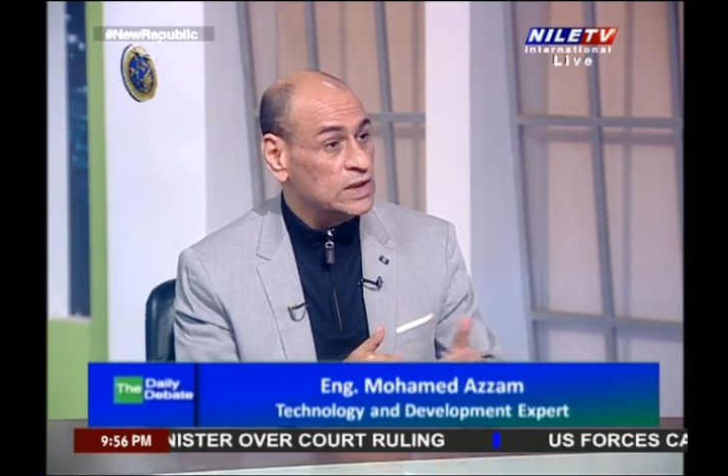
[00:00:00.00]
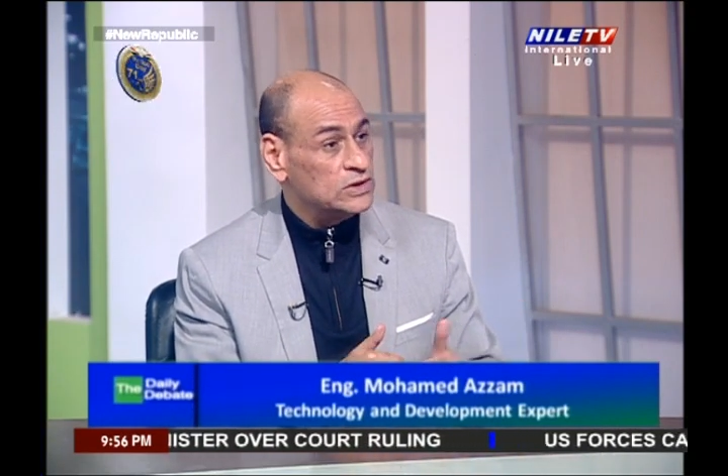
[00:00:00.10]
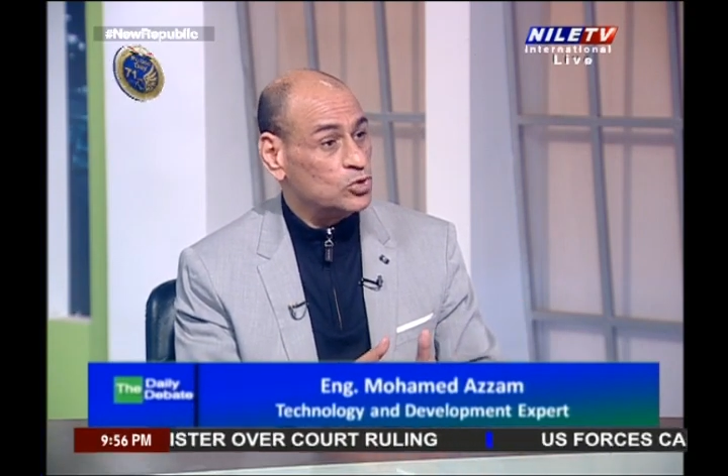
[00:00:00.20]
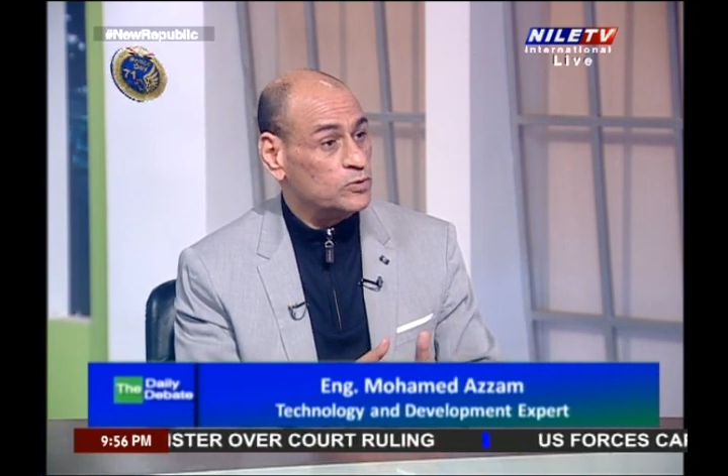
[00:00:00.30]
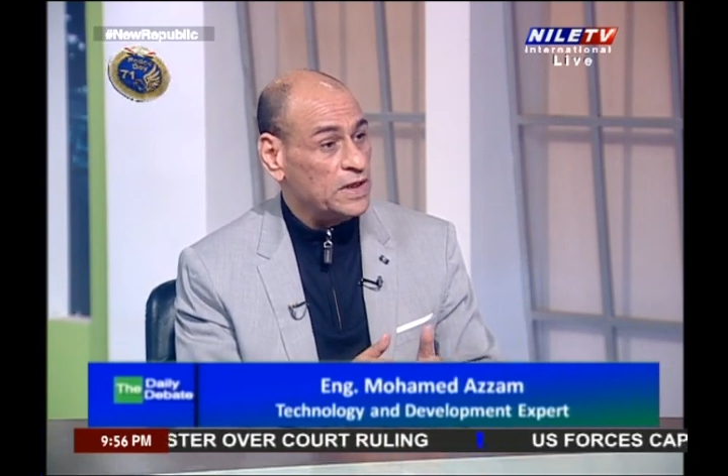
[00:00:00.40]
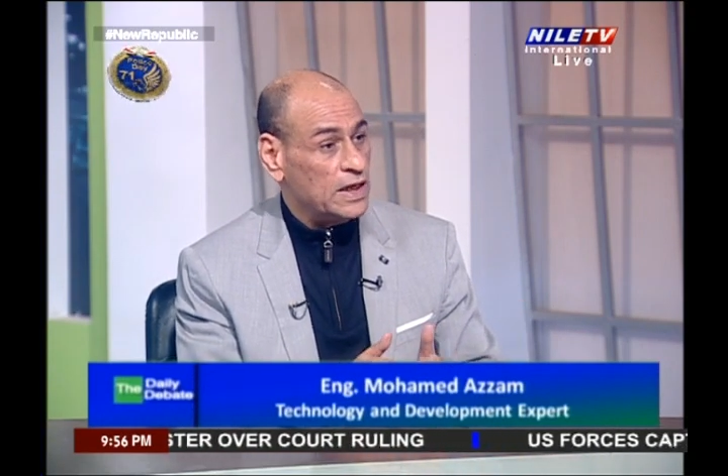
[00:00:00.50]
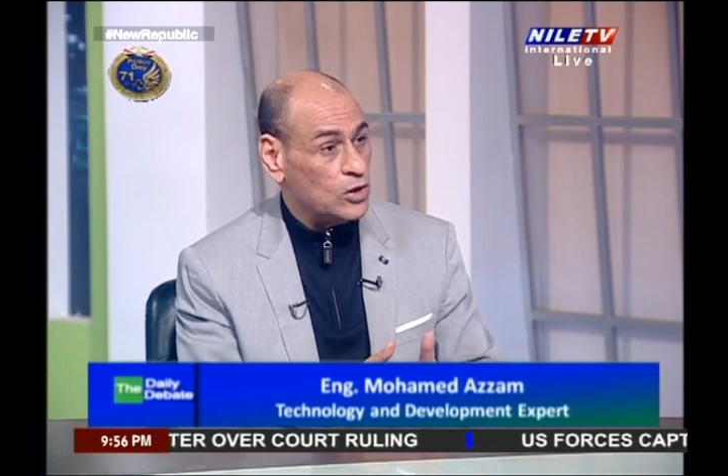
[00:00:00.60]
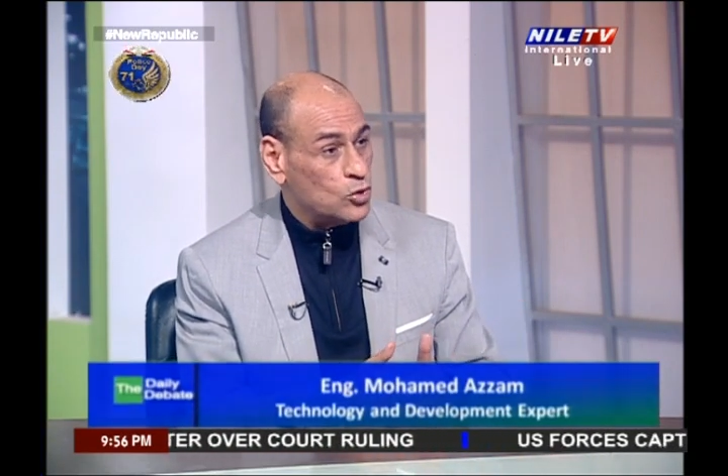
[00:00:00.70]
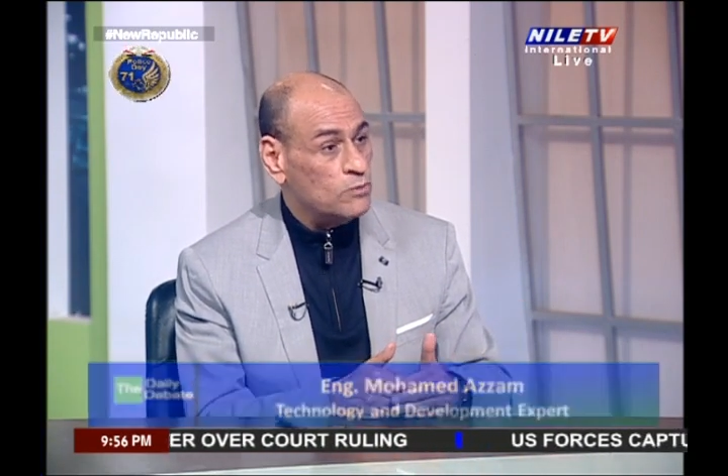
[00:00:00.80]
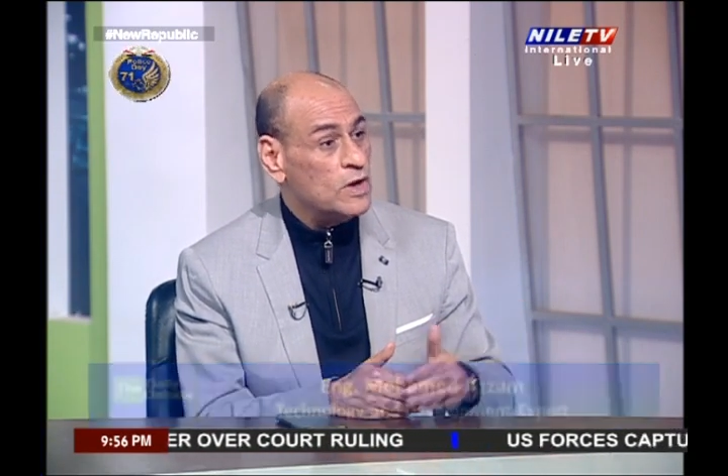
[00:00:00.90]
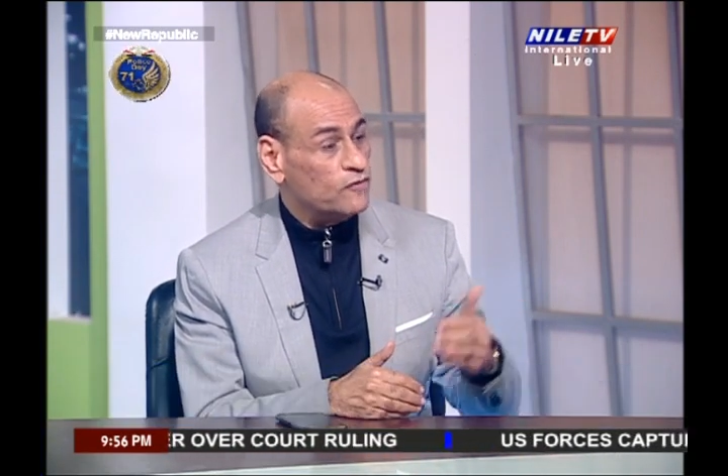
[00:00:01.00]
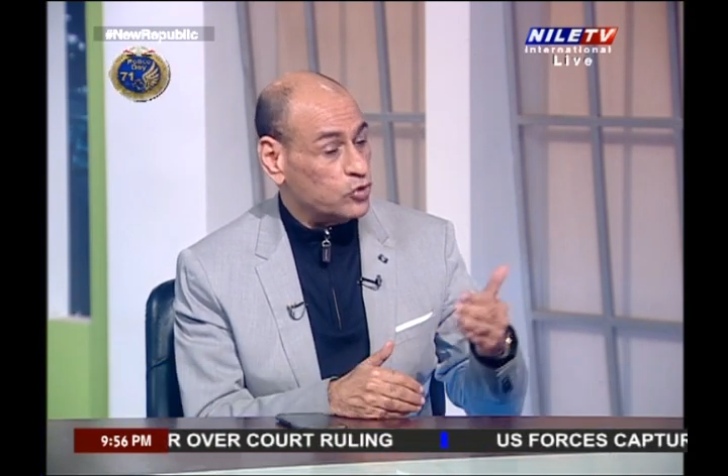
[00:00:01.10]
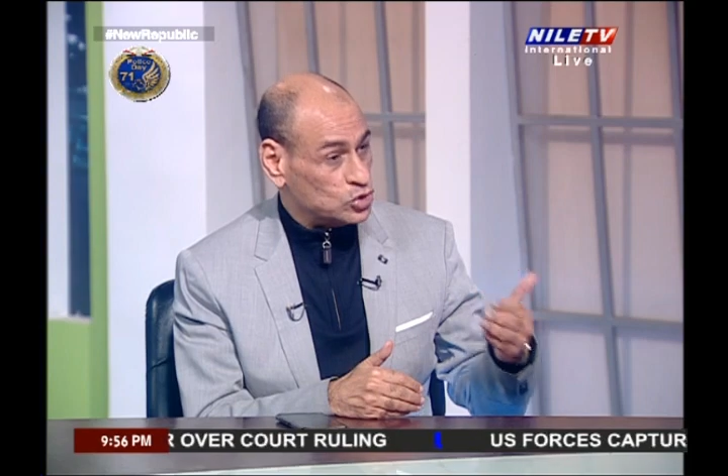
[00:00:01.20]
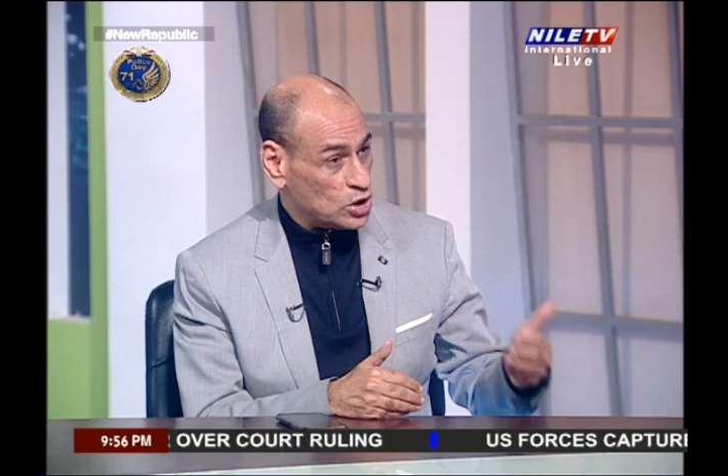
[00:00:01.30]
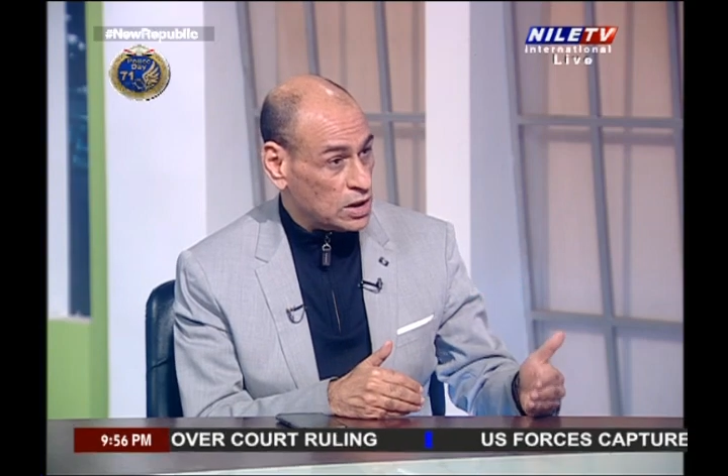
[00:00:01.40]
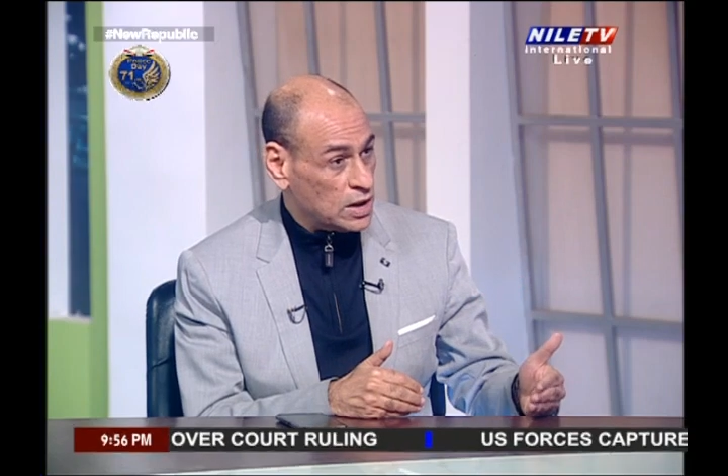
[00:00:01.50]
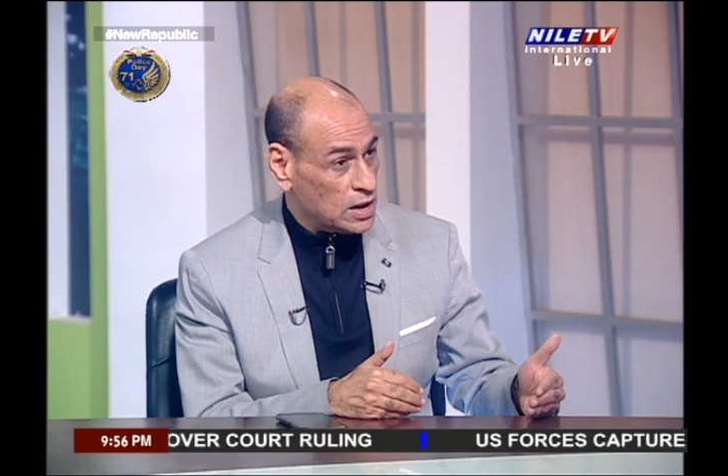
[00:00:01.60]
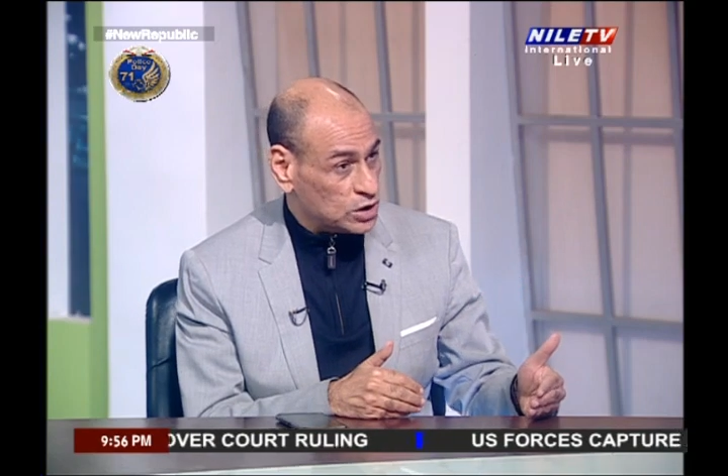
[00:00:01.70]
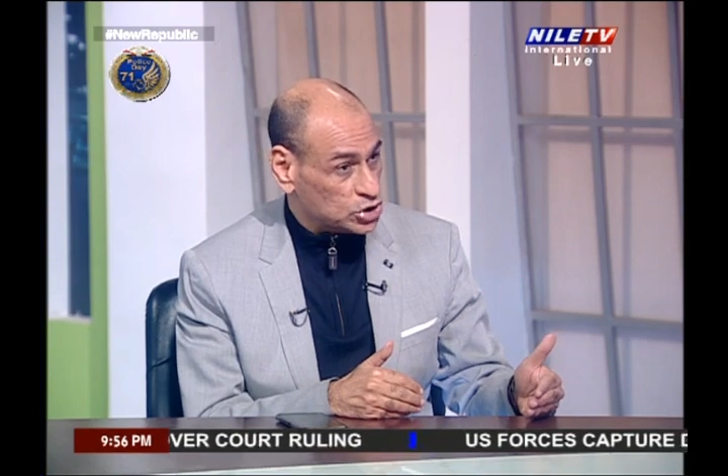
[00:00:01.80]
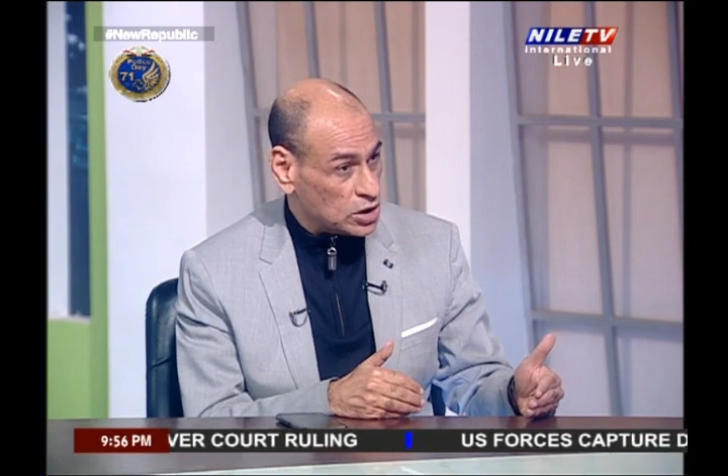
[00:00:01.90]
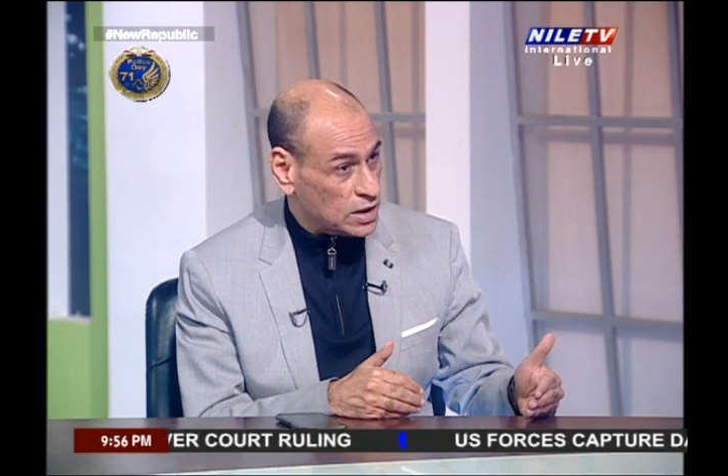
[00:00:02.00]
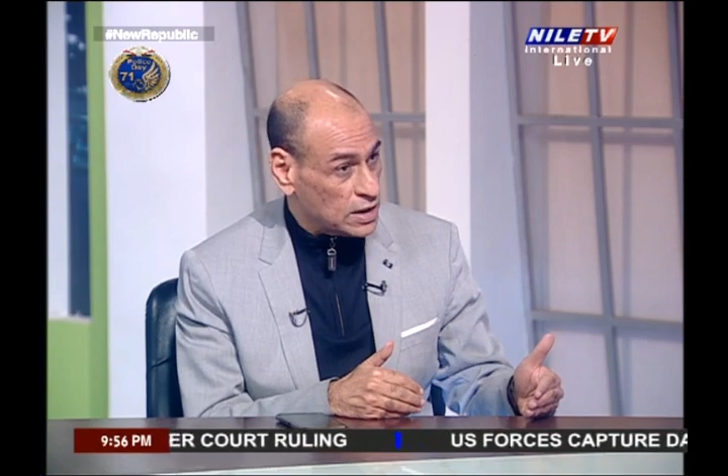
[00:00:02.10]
There will be a room for large